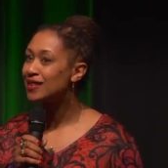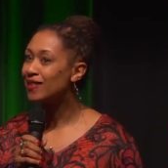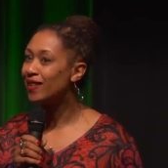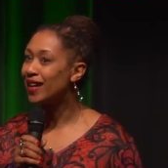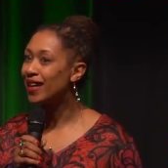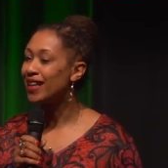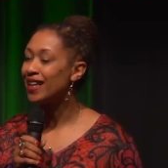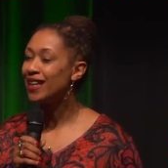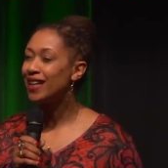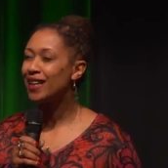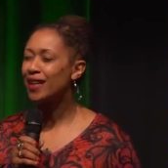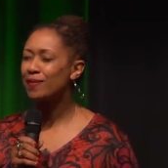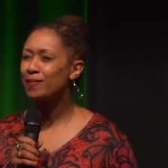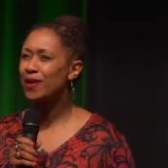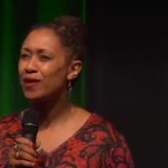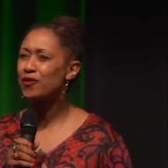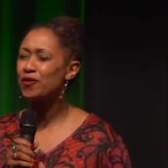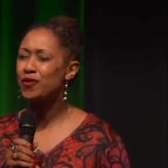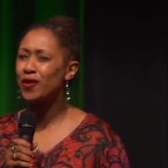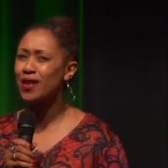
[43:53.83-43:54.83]
right? Like
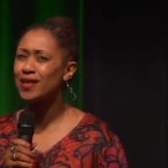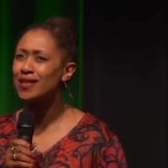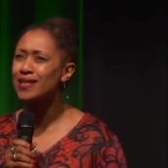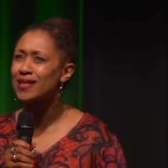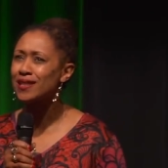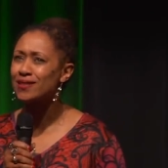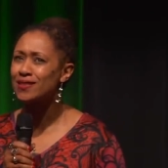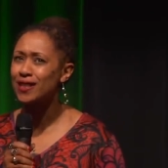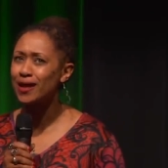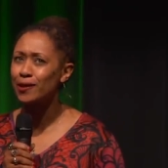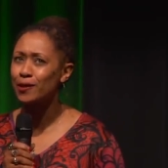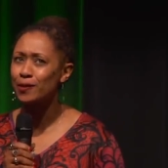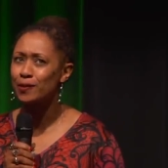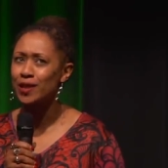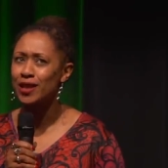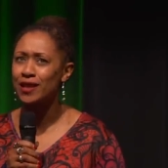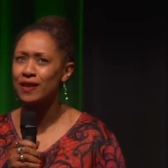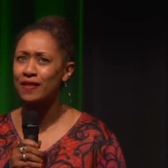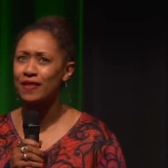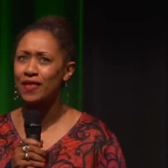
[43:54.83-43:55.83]
my friends are telling
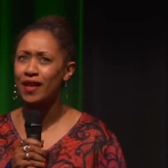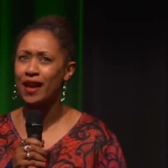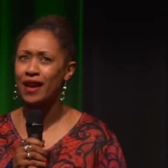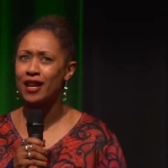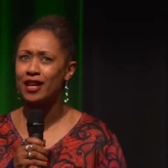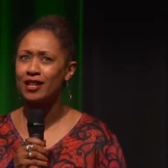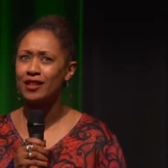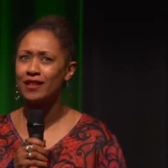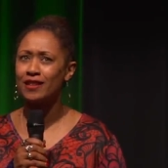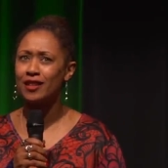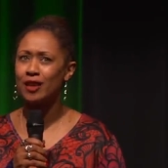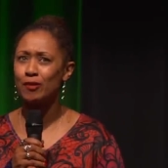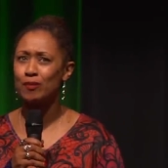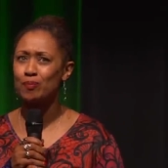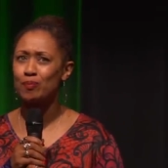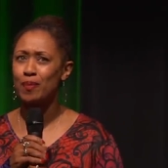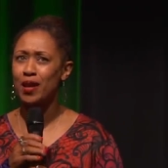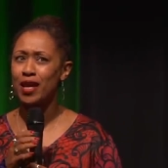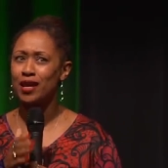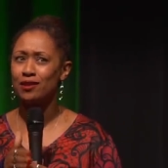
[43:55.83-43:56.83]
me that,
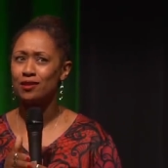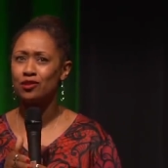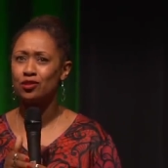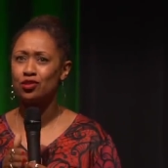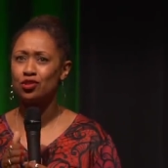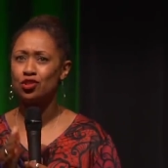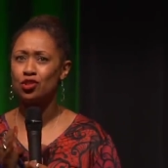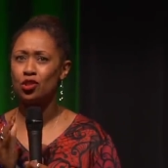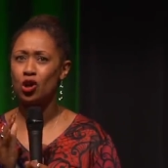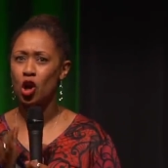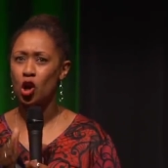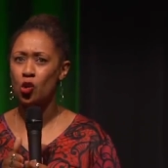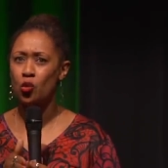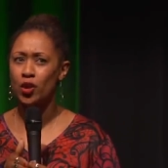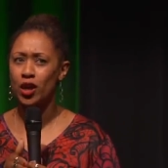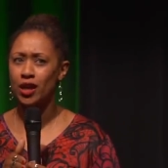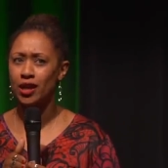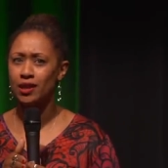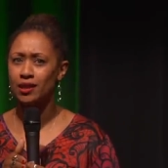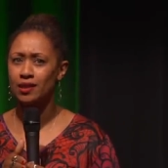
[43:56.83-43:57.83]
that men should
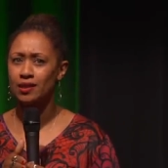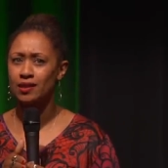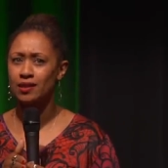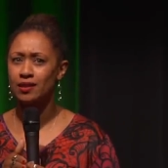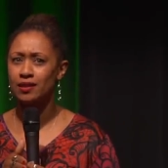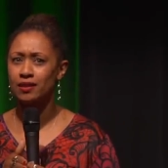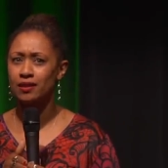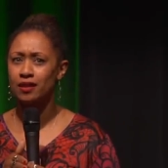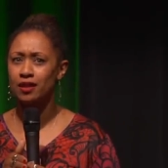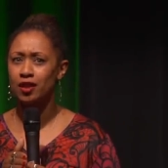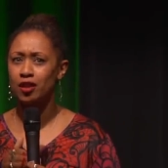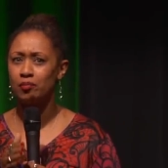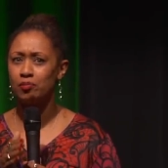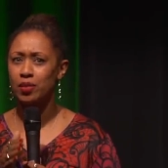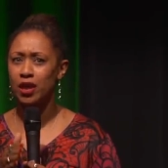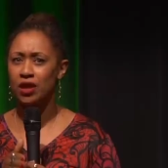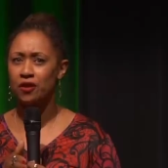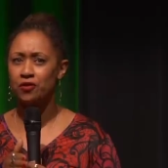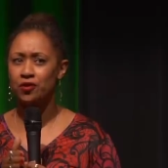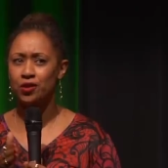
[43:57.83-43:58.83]
always
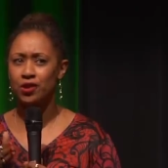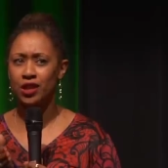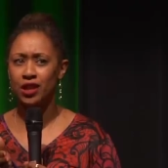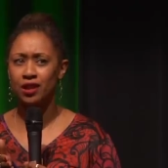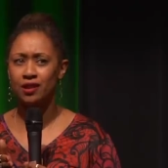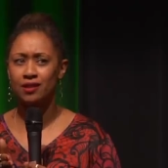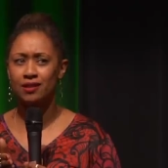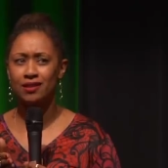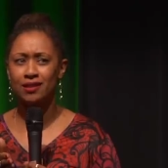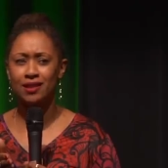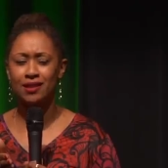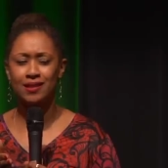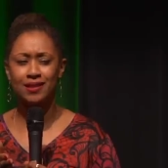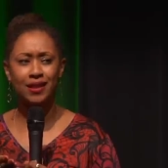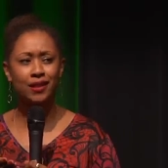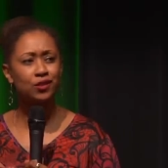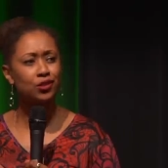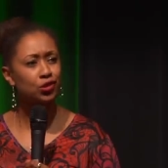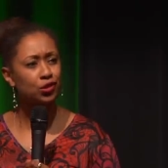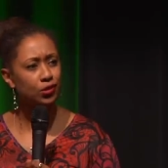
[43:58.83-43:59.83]
pay for dates. Is
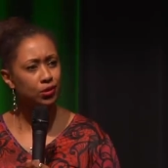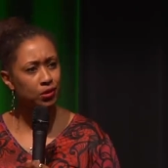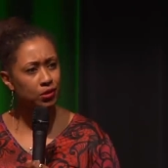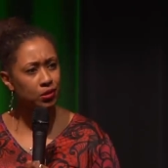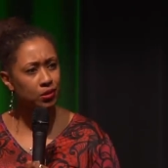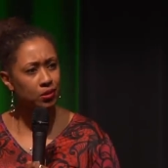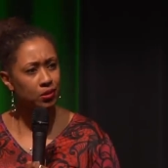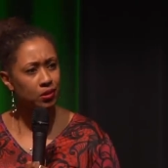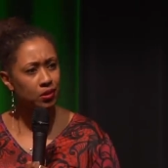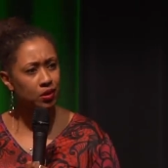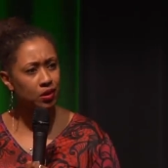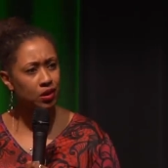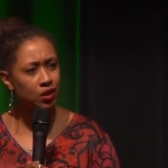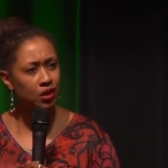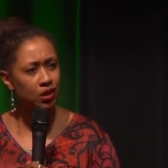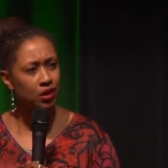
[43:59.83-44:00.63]
that true?